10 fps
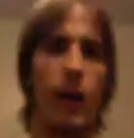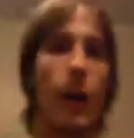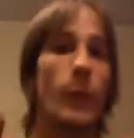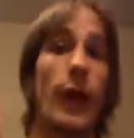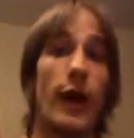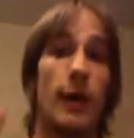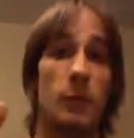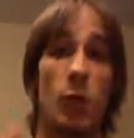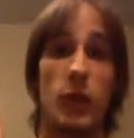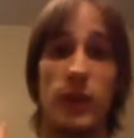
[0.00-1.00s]
Okay, I'm
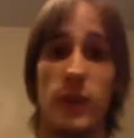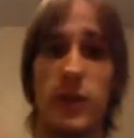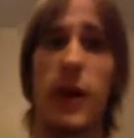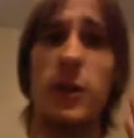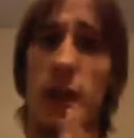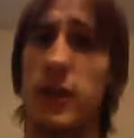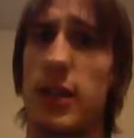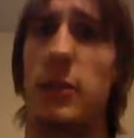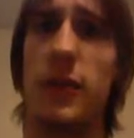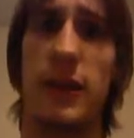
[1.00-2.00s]
going to touch on
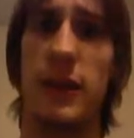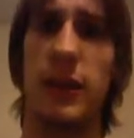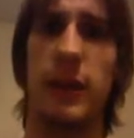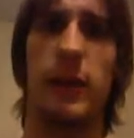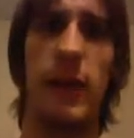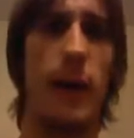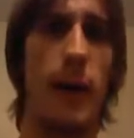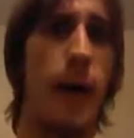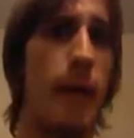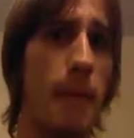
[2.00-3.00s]
something that's a little
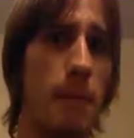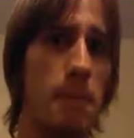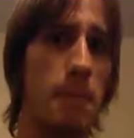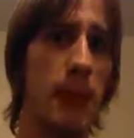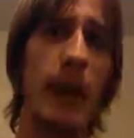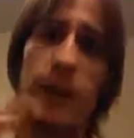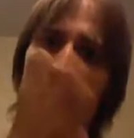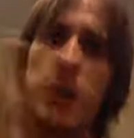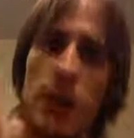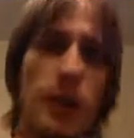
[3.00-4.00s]
uh,
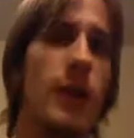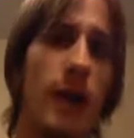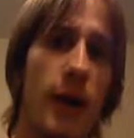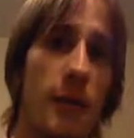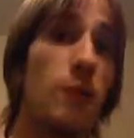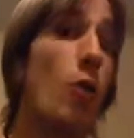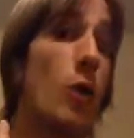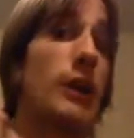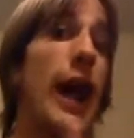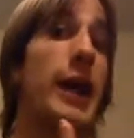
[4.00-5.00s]
touchy, for
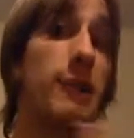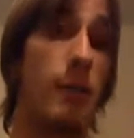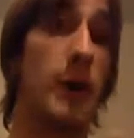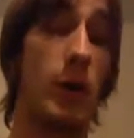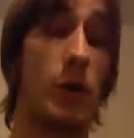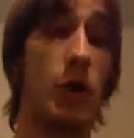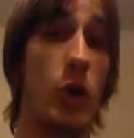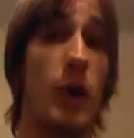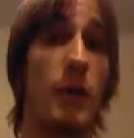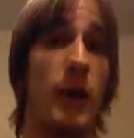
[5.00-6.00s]
lack of a better
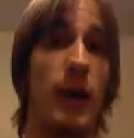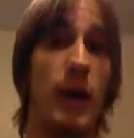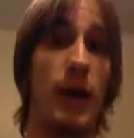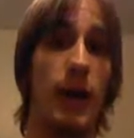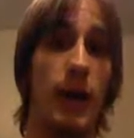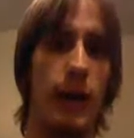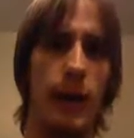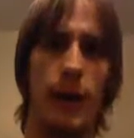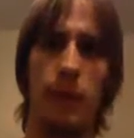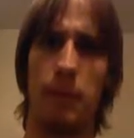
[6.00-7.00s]
term,
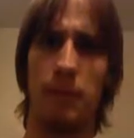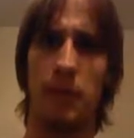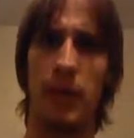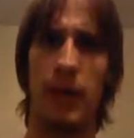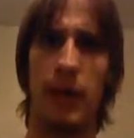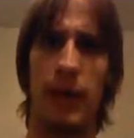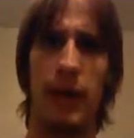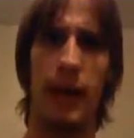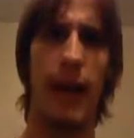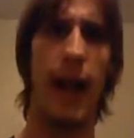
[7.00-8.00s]
um,
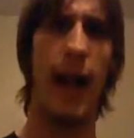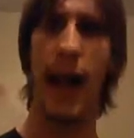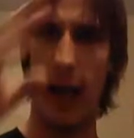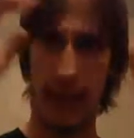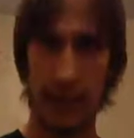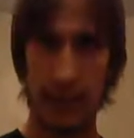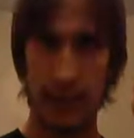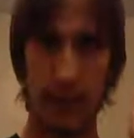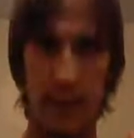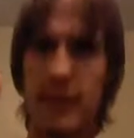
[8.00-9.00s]
and
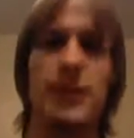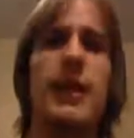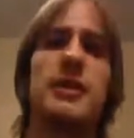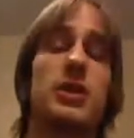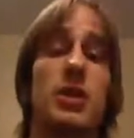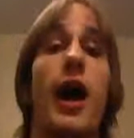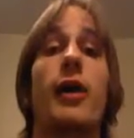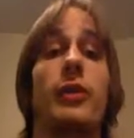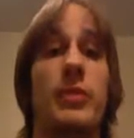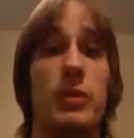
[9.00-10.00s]
and that's that's
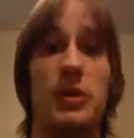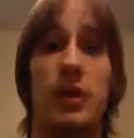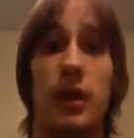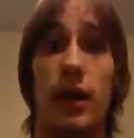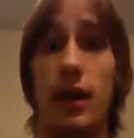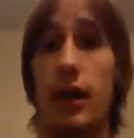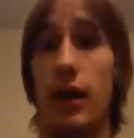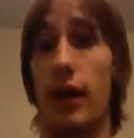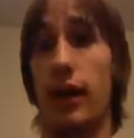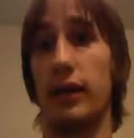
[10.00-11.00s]
child abuse,
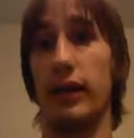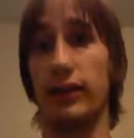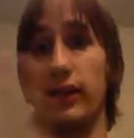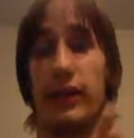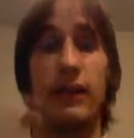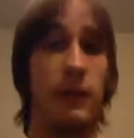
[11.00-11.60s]
uh, like like